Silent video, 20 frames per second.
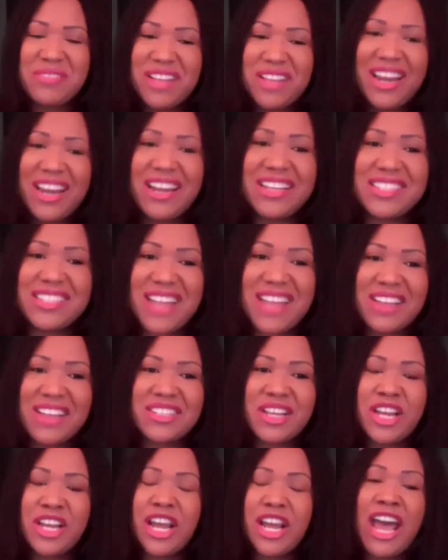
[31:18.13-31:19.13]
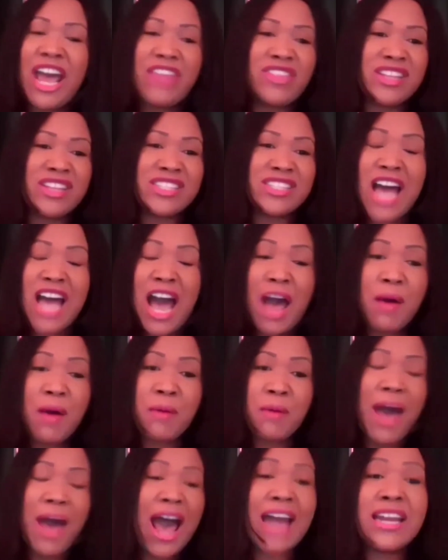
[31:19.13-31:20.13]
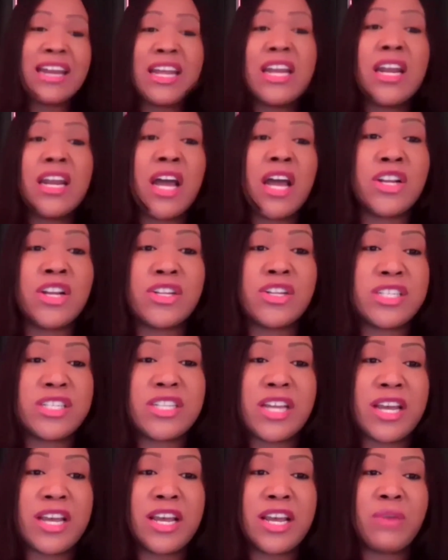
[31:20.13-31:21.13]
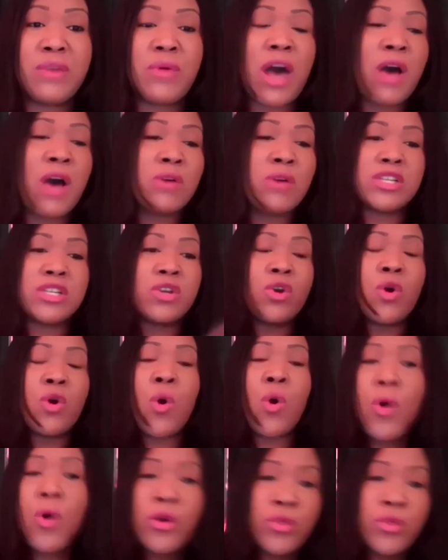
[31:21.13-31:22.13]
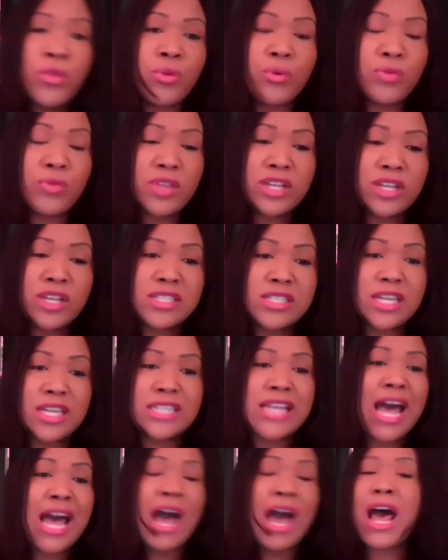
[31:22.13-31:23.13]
I'm saying this now at the time, I didn't understand while I was going through these things.